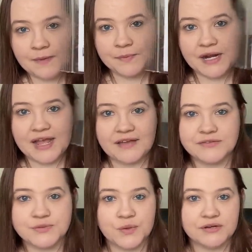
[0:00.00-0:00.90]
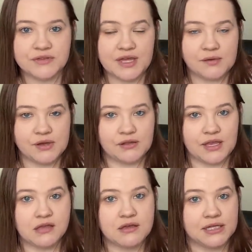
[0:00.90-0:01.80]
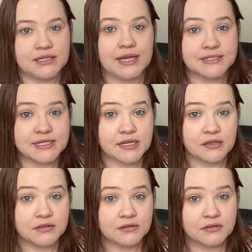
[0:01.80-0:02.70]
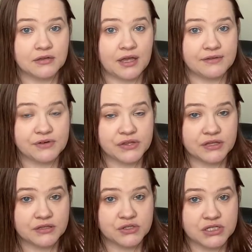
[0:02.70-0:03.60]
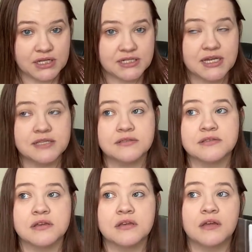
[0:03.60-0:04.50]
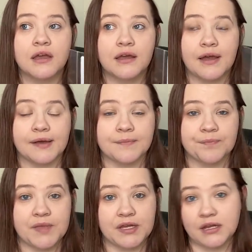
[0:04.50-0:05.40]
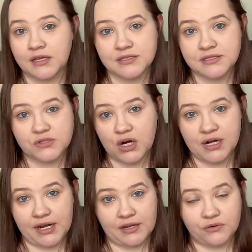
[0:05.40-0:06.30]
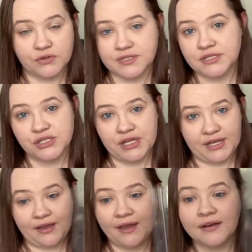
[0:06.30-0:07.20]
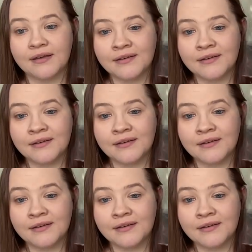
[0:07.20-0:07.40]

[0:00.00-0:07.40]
But I have this weird thing about like collecting everything that Janine does um, and not starting or stitching it yet.